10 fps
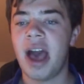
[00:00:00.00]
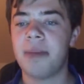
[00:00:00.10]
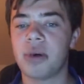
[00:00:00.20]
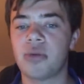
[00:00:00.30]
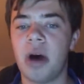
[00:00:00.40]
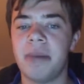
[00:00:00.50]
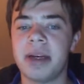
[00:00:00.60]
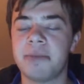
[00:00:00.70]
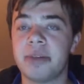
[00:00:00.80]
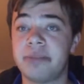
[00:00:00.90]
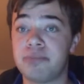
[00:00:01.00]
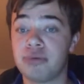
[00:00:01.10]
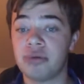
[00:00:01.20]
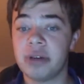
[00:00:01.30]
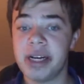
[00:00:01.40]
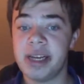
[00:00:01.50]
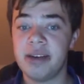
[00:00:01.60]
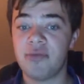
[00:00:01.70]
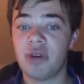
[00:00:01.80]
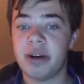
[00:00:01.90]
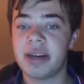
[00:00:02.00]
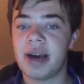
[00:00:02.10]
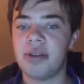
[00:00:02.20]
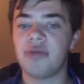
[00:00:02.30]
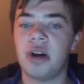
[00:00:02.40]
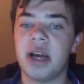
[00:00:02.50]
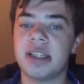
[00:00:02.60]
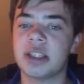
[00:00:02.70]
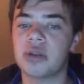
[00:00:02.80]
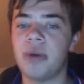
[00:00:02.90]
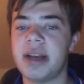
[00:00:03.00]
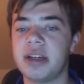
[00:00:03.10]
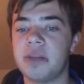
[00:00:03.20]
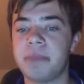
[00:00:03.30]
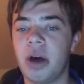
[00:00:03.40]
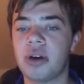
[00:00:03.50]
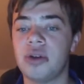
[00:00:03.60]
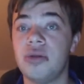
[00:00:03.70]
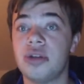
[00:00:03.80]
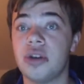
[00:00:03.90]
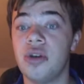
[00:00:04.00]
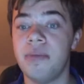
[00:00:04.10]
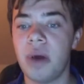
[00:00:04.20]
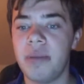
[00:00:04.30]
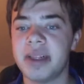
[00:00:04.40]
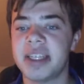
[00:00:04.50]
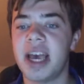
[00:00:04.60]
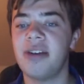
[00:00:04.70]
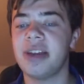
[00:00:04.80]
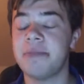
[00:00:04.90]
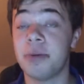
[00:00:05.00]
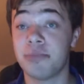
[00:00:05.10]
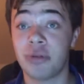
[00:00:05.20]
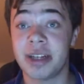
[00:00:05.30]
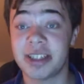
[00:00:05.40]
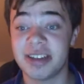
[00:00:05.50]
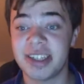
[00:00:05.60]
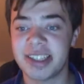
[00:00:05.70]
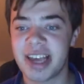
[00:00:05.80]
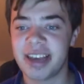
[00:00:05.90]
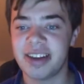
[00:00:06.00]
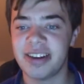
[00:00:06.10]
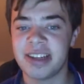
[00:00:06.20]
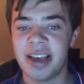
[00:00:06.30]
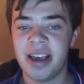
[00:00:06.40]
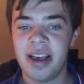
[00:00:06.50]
and Maguire made a brilliant run down the right and squared it to Barkhuizen, who momentarily put Preston second.